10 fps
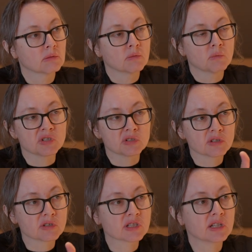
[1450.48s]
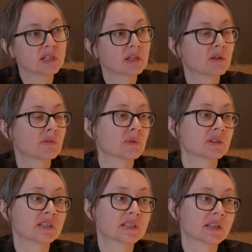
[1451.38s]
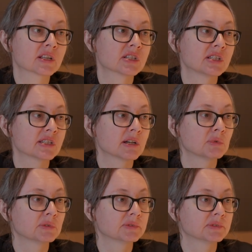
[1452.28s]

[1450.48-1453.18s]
with an understanding of what it takes in terms of